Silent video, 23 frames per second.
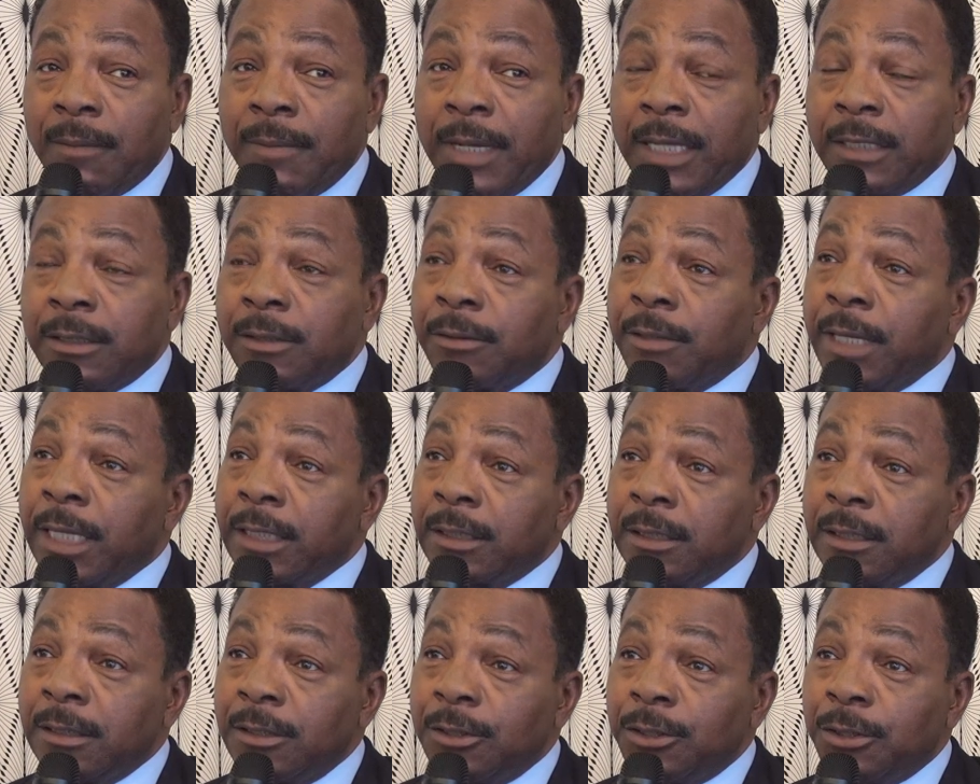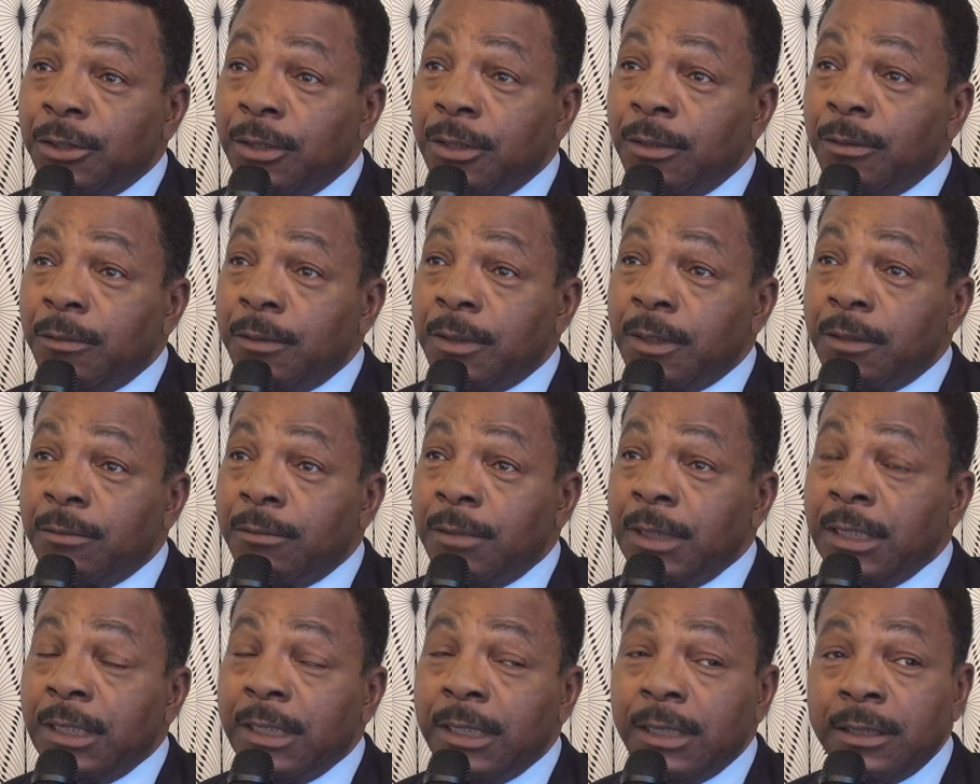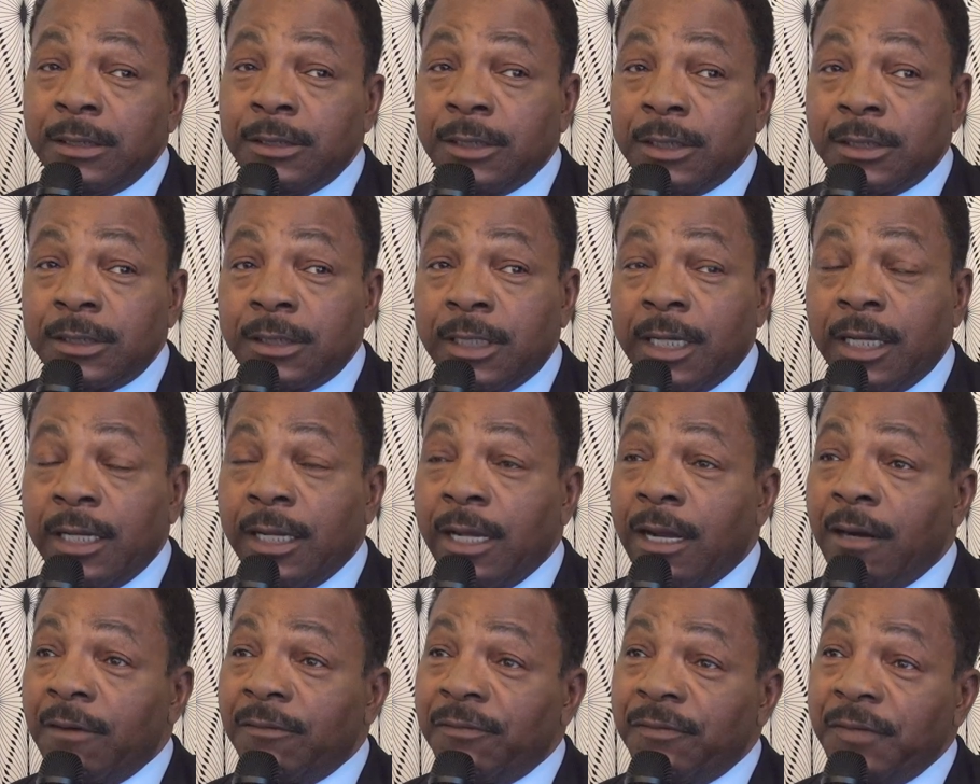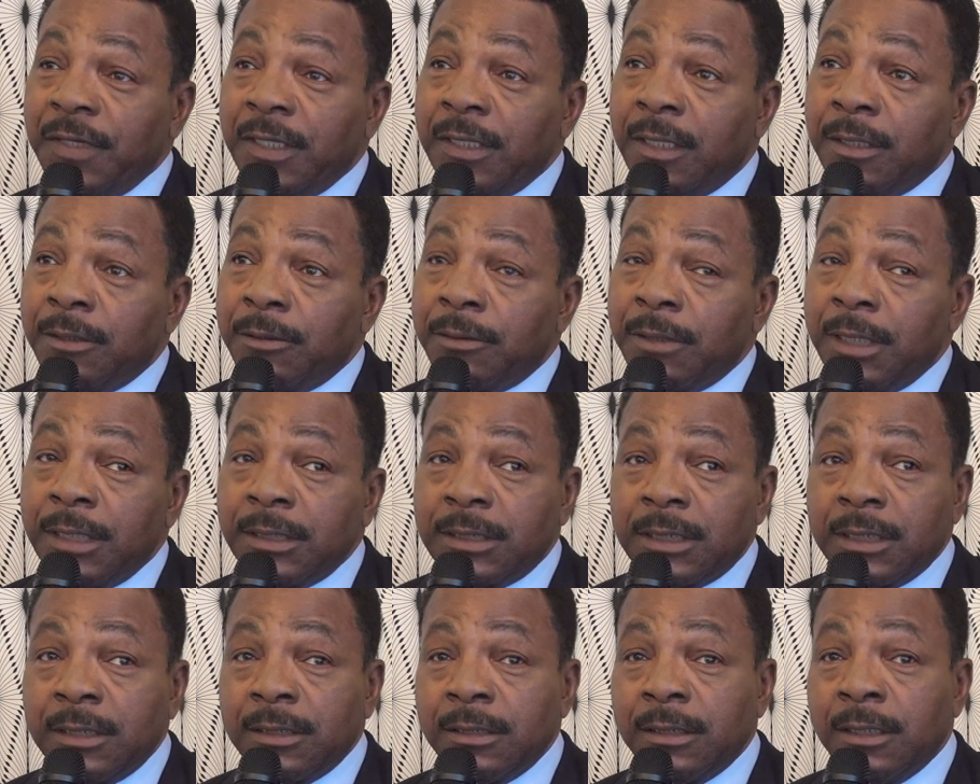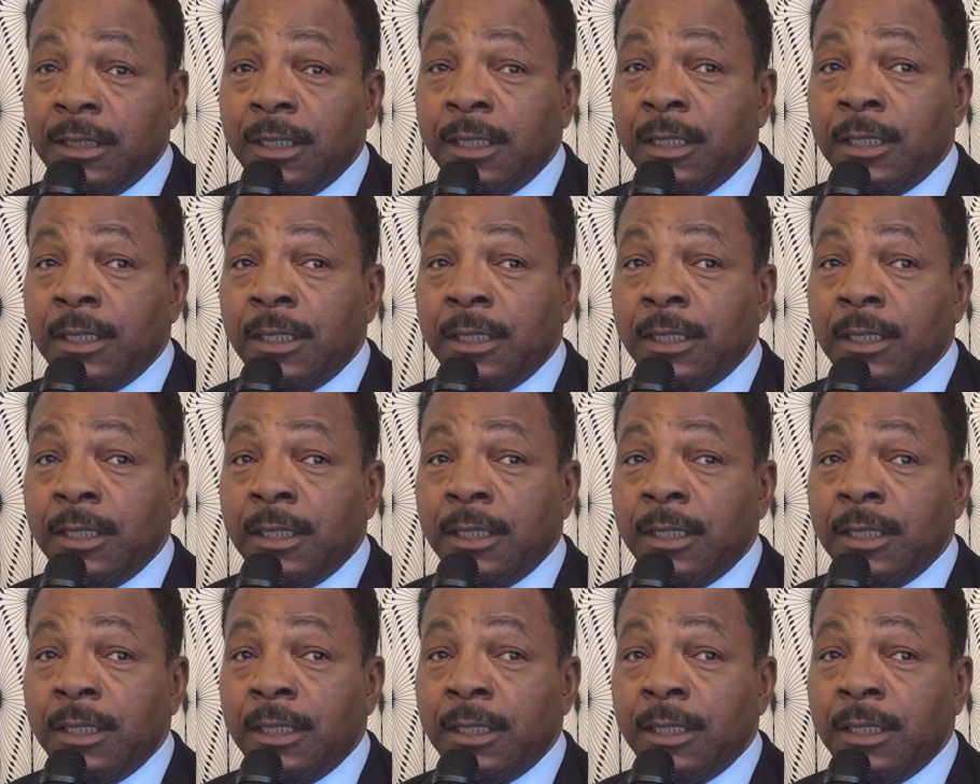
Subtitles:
about directing the show. We're really just getting our feet under us and